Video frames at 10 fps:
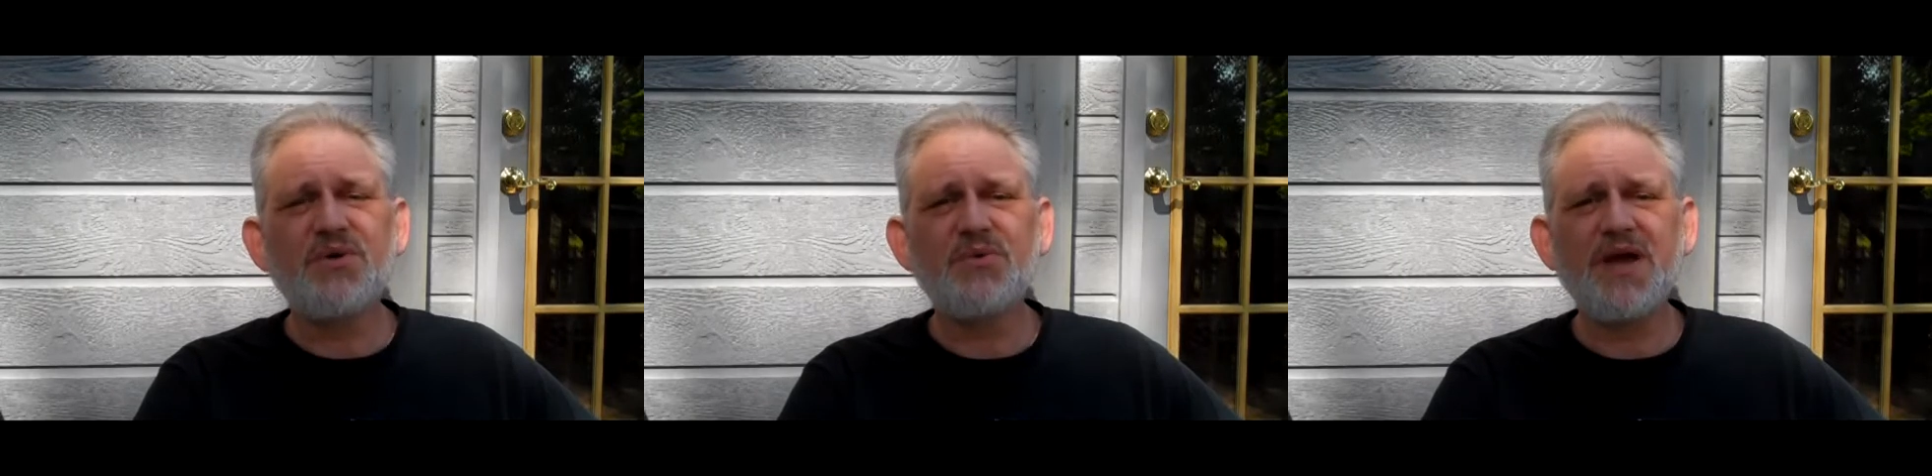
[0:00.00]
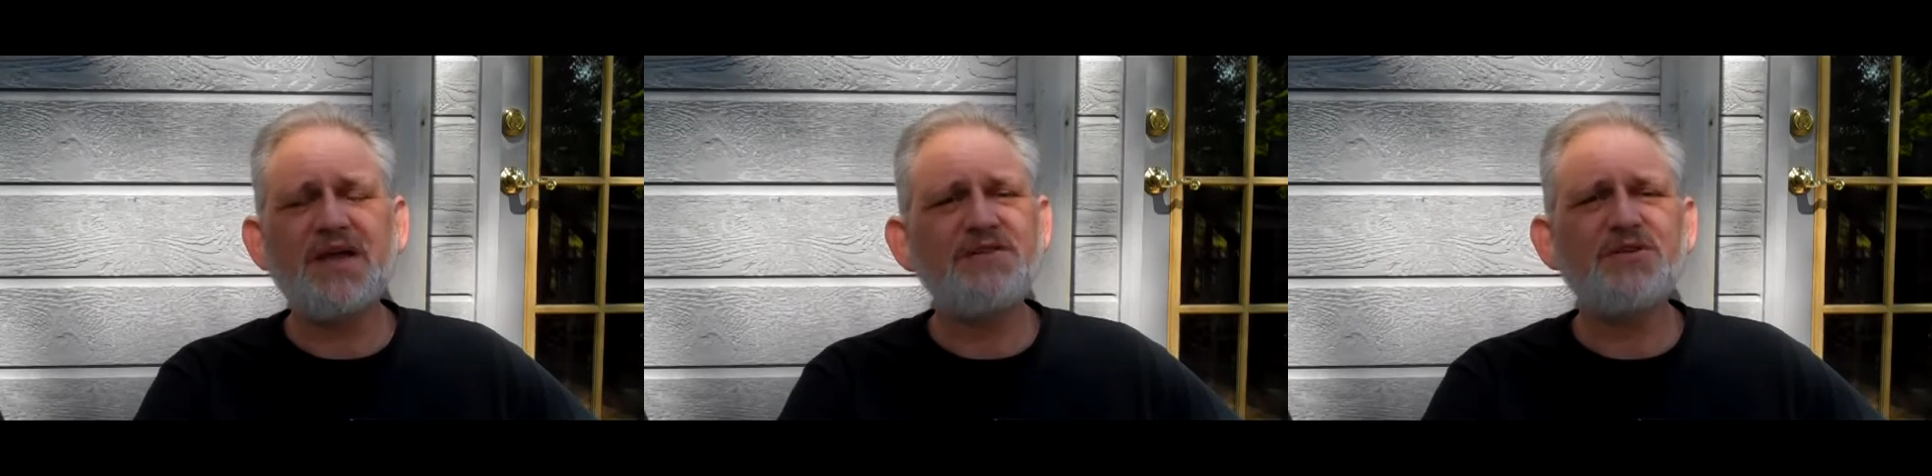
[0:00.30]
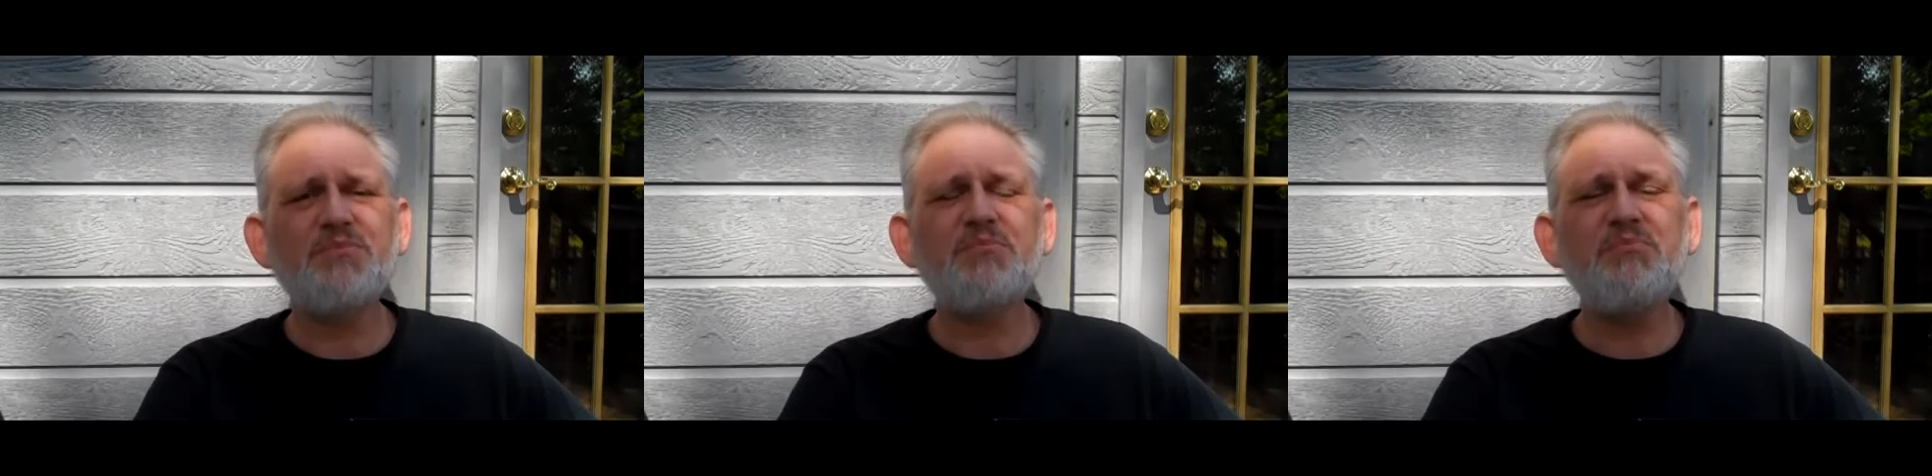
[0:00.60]

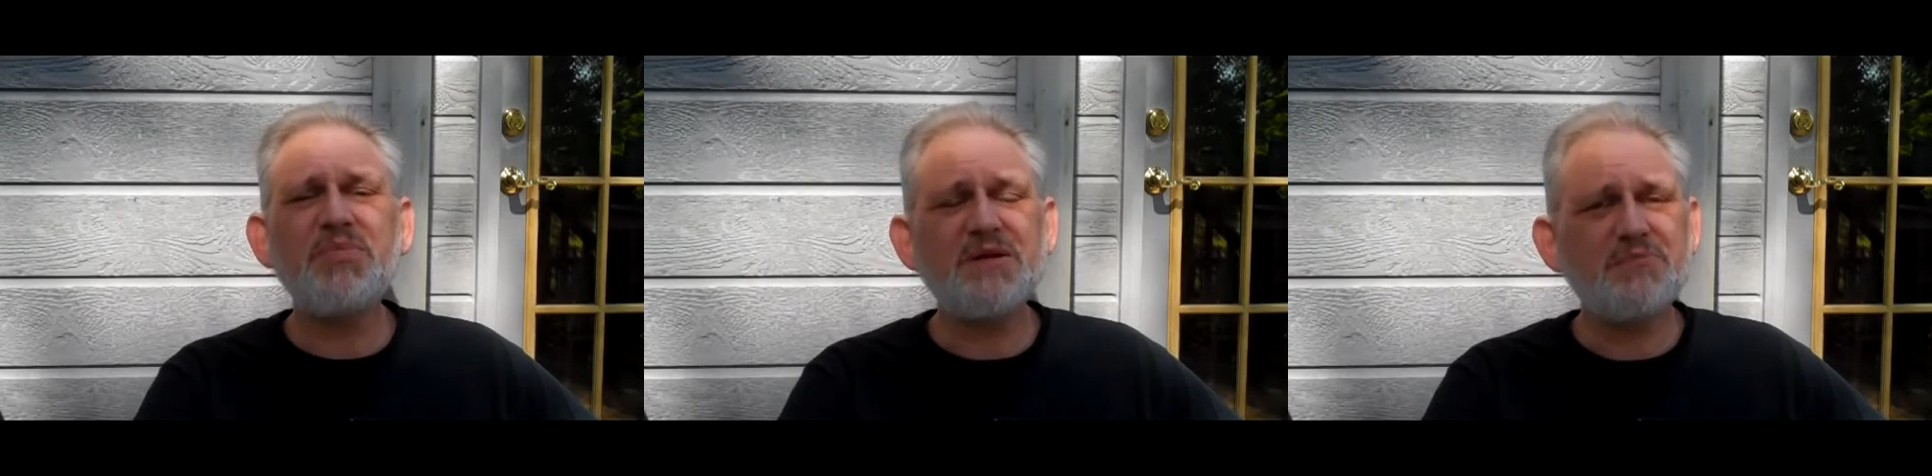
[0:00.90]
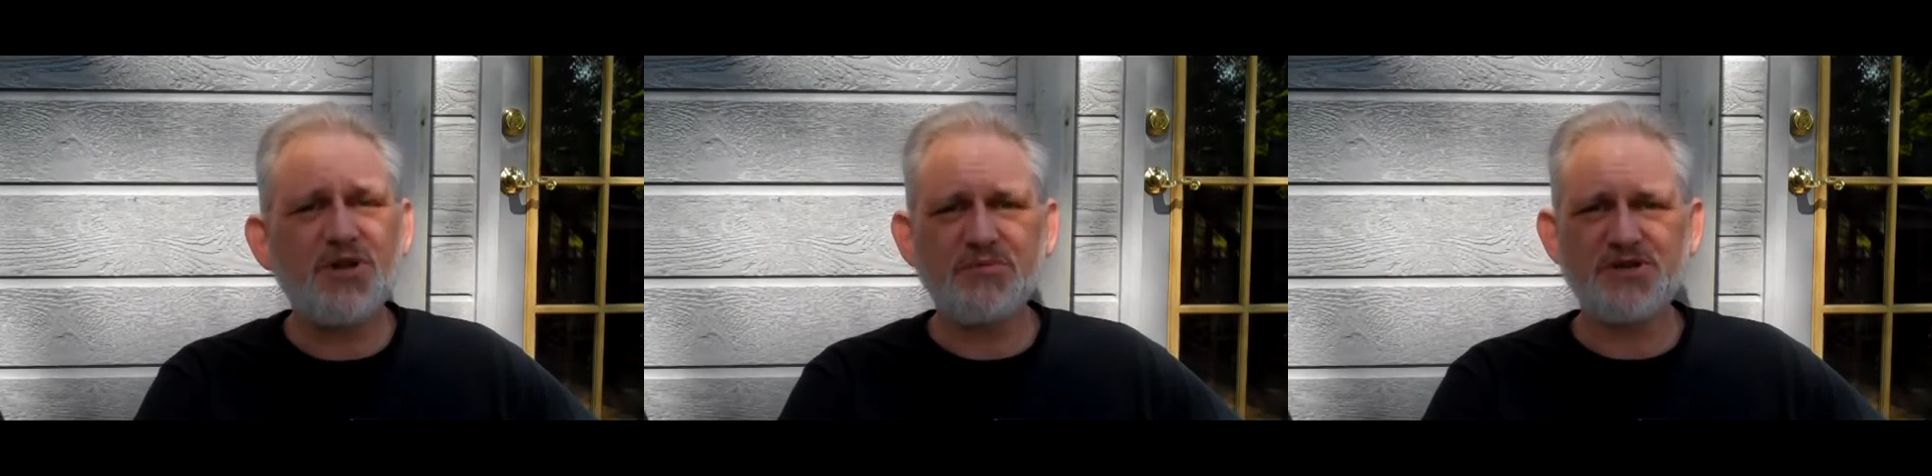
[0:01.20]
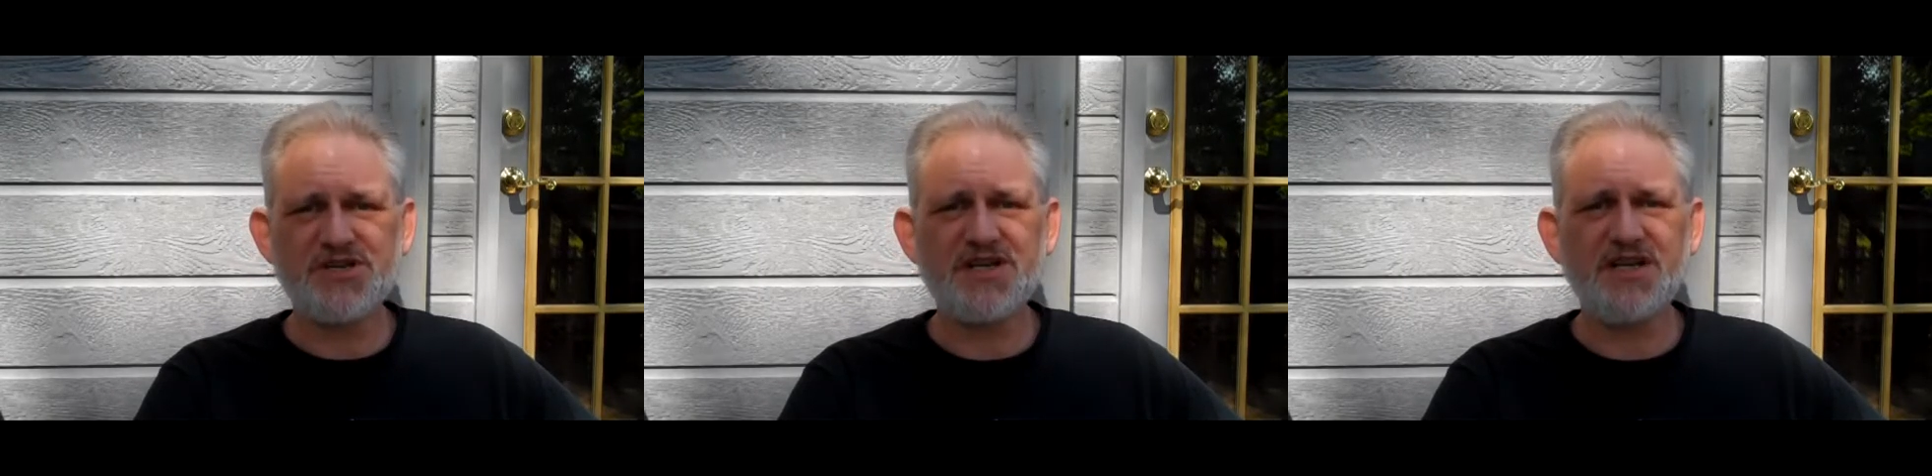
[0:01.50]
random pinball
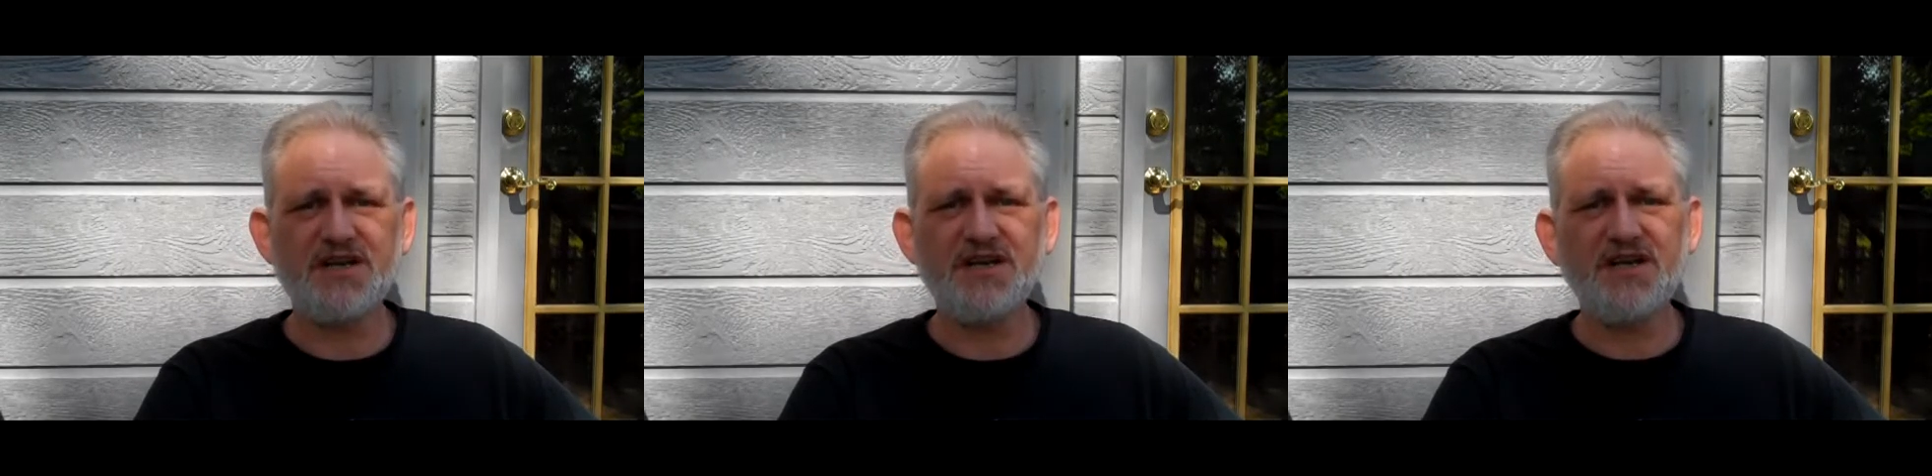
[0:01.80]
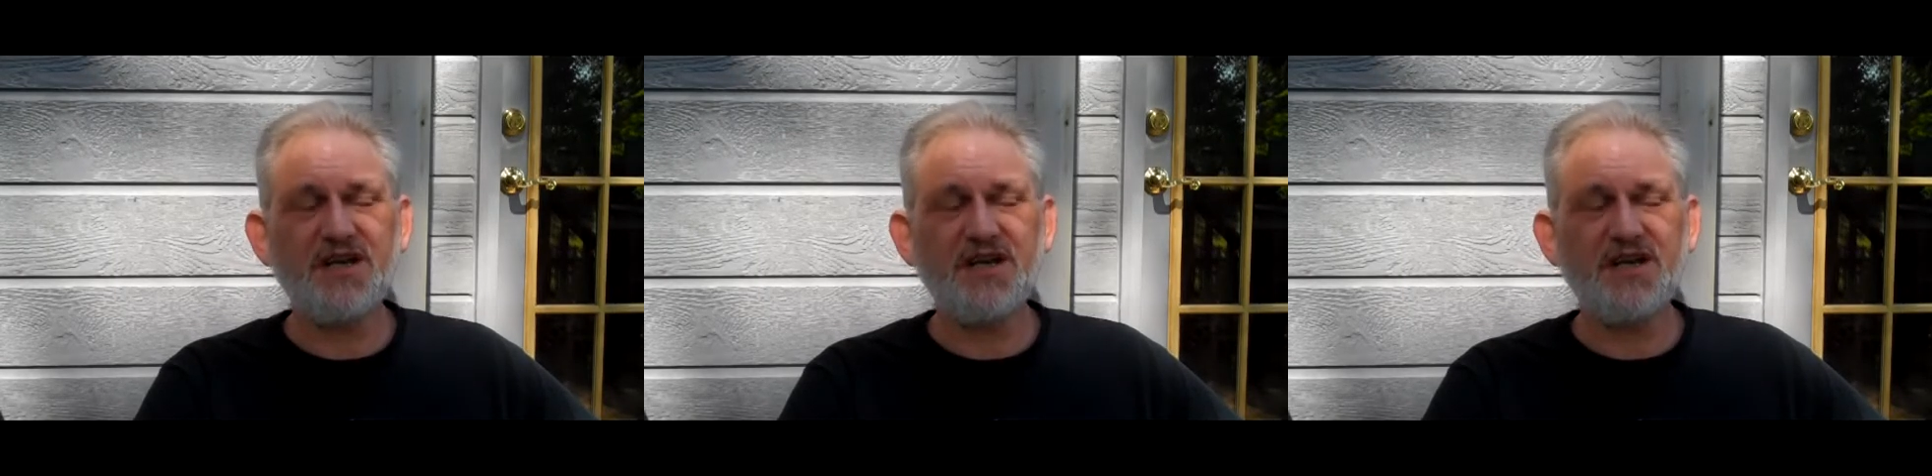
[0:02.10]
machine.